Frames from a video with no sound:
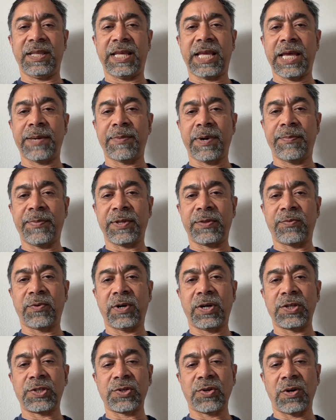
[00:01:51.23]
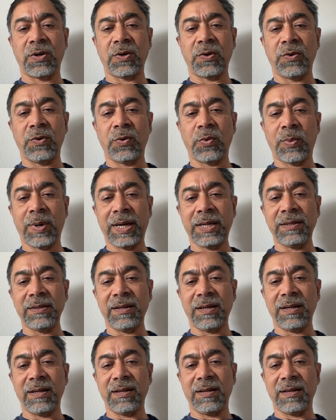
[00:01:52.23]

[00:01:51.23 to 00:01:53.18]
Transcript: Came up with what is called O1.